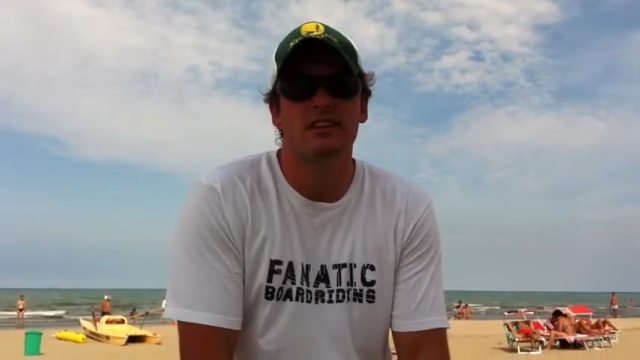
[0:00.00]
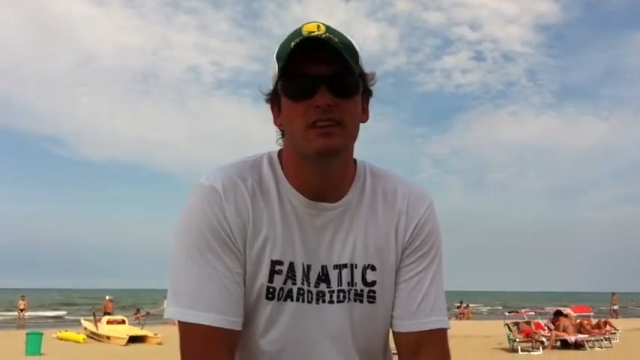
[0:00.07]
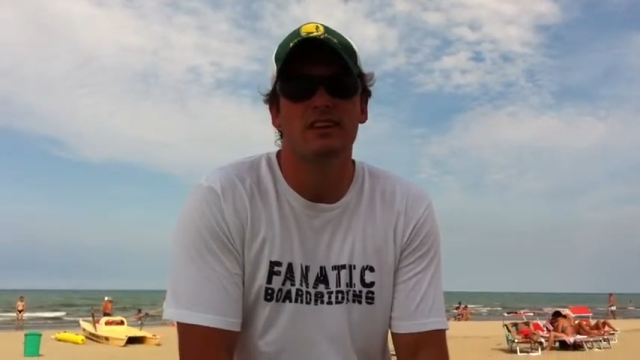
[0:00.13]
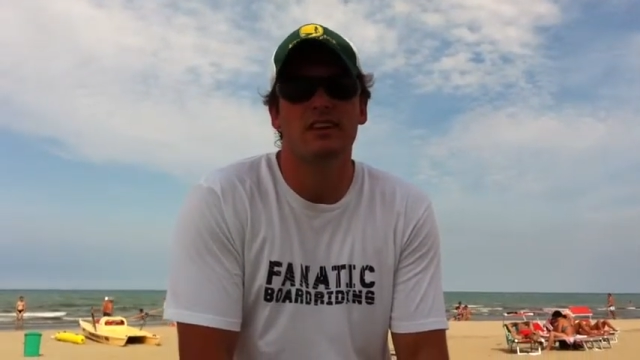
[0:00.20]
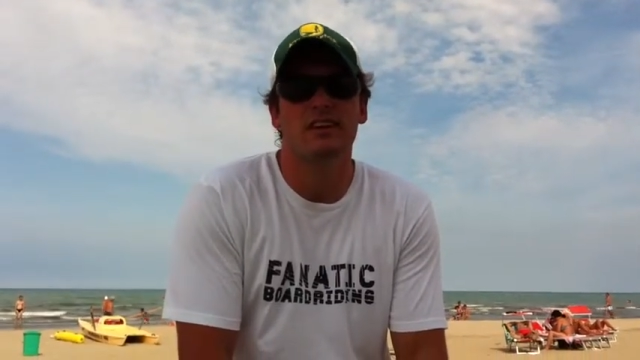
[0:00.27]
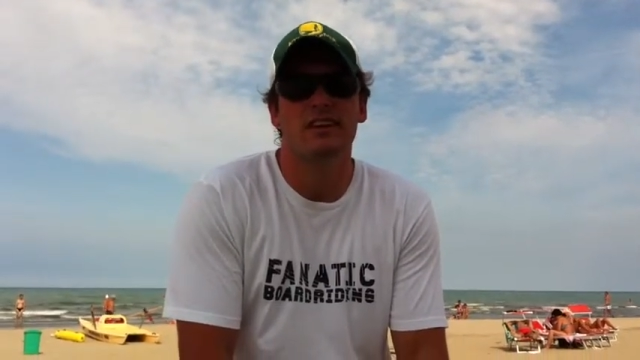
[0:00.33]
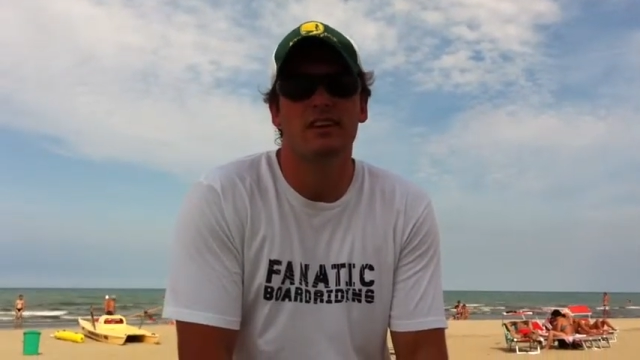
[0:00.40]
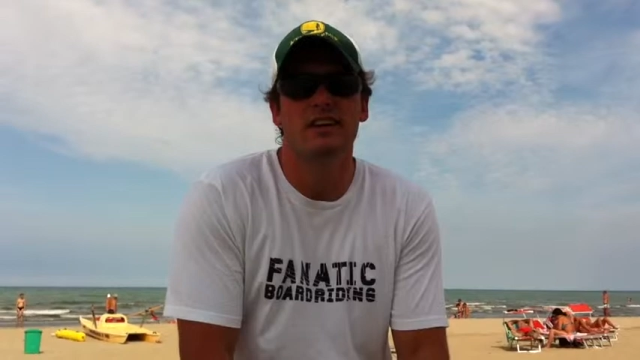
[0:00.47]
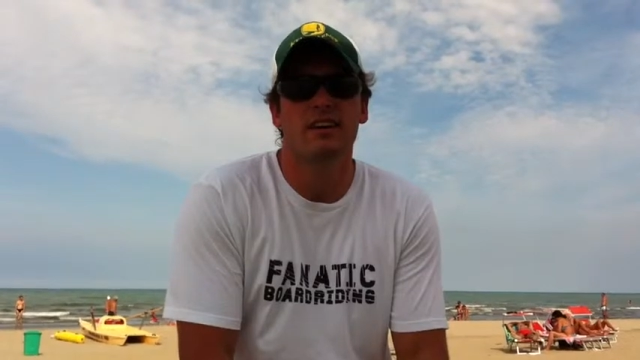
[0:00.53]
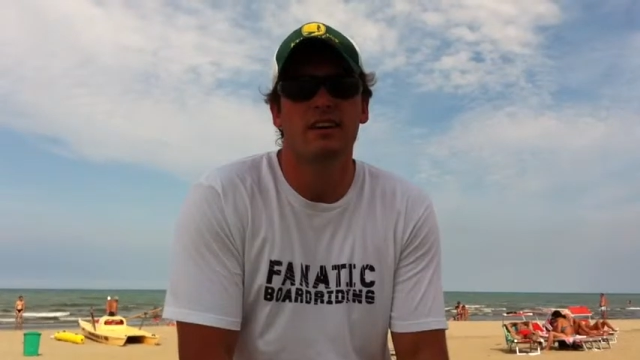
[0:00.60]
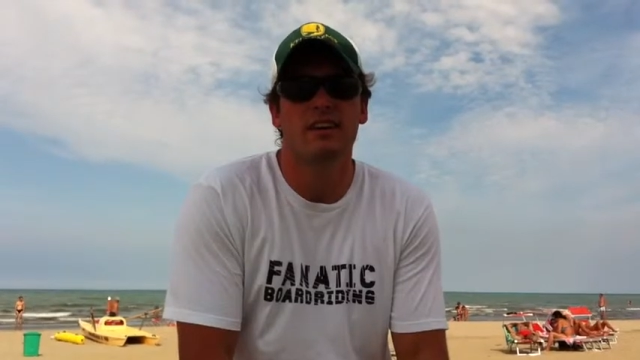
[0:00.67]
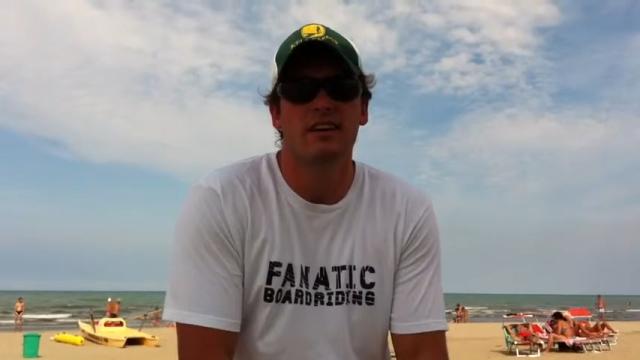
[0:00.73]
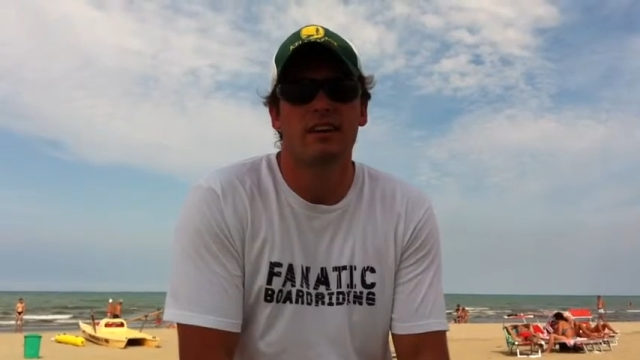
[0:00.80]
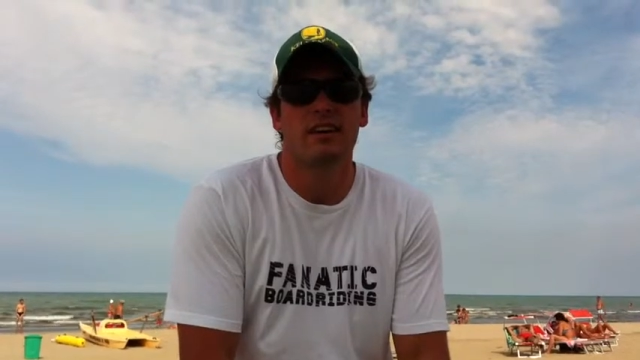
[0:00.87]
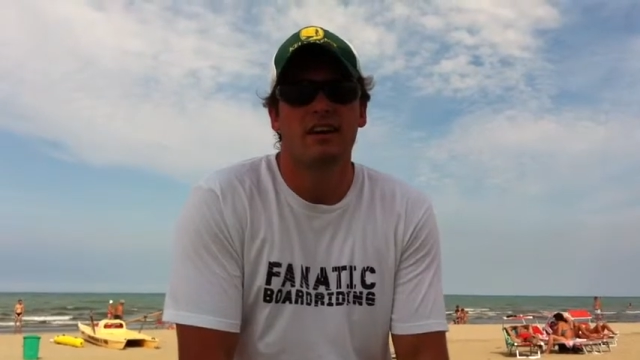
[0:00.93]

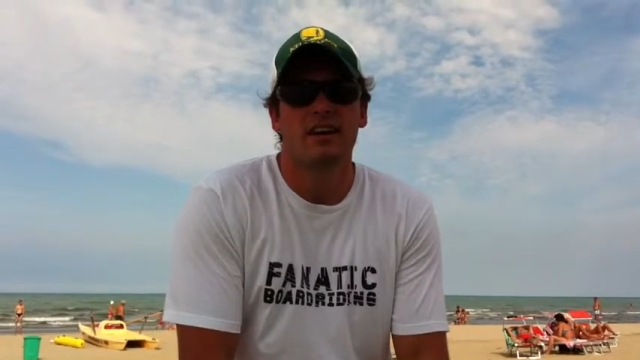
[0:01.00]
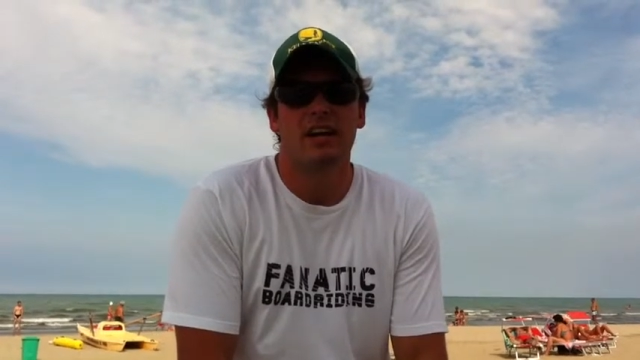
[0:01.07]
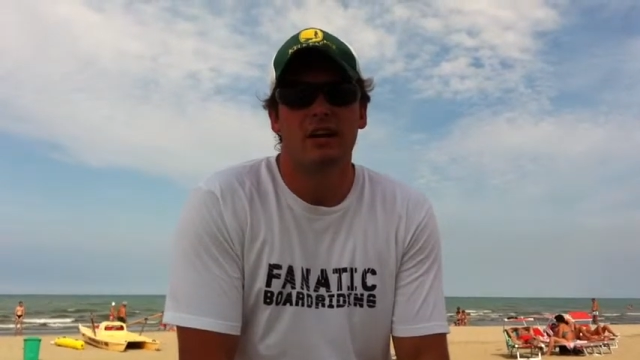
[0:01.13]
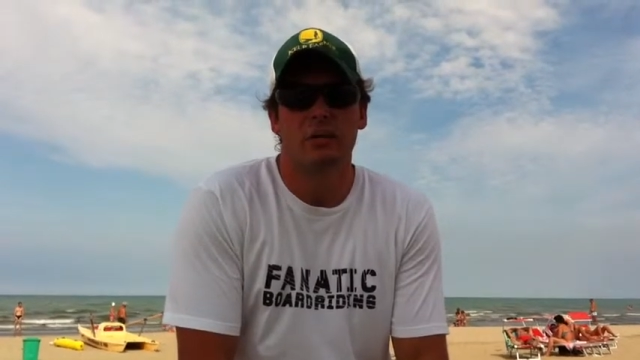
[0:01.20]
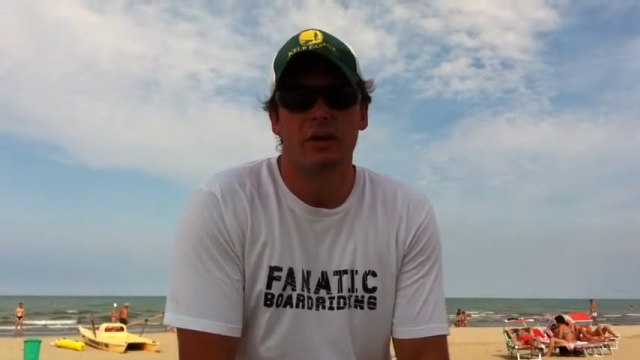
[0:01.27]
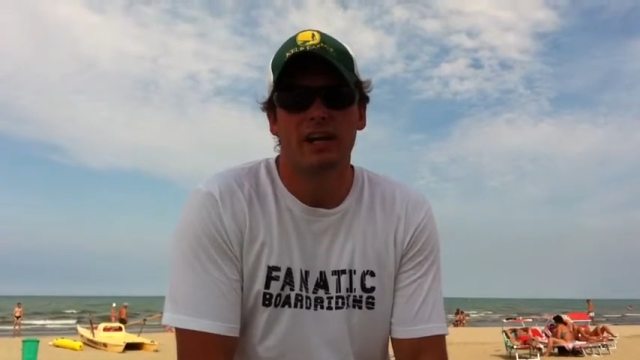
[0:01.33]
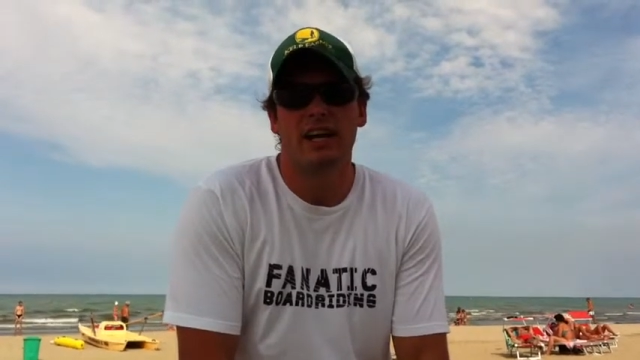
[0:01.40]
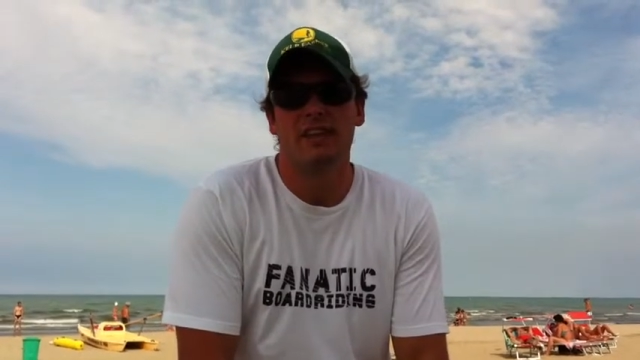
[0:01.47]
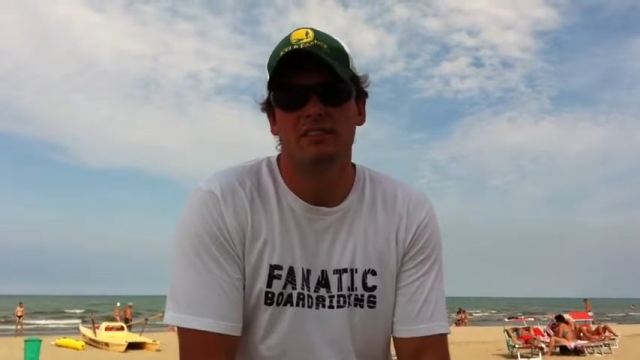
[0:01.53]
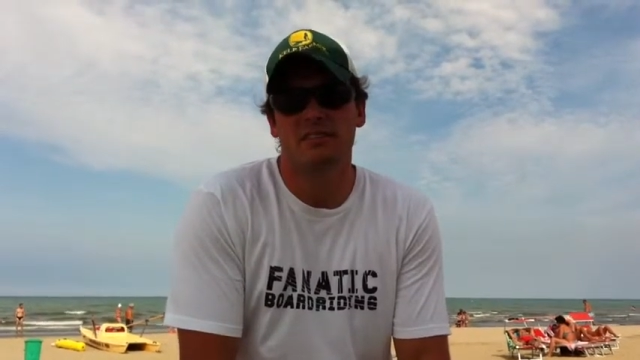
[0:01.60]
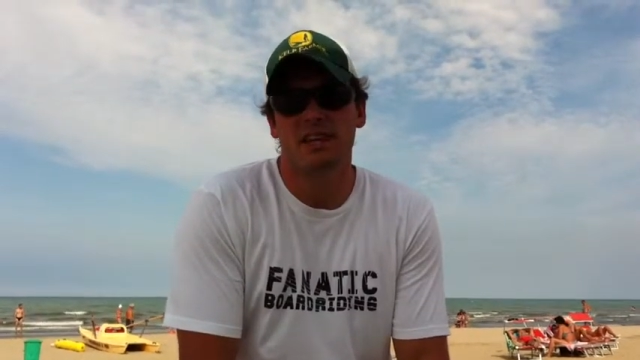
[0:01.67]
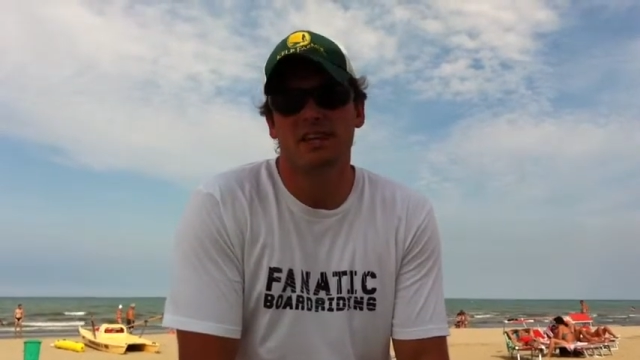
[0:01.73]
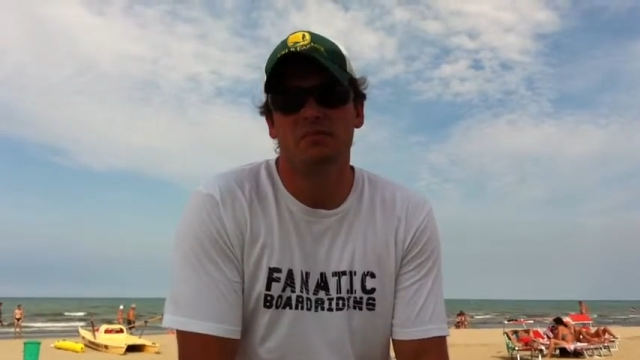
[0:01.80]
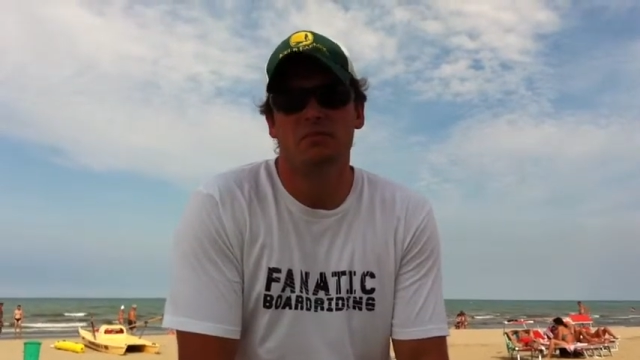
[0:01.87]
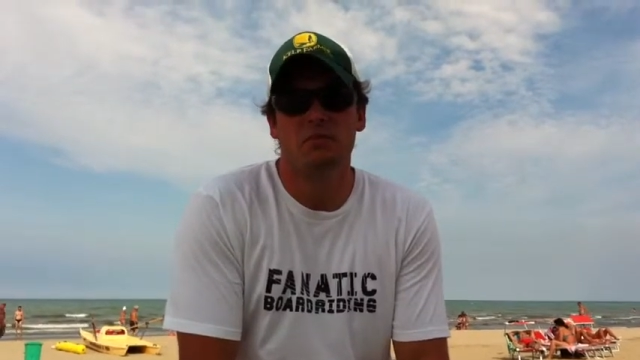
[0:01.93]
and realized
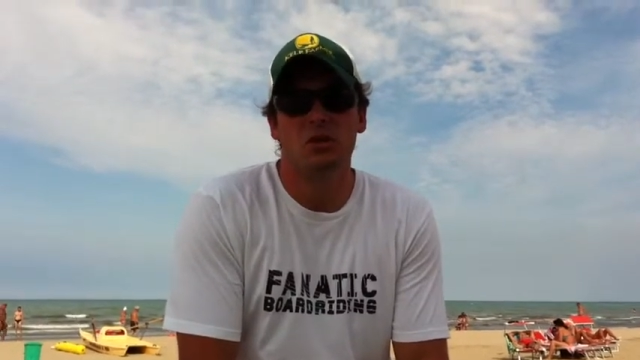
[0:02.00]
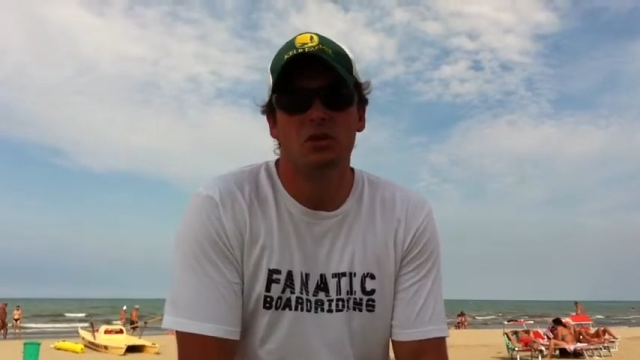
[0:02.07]
that,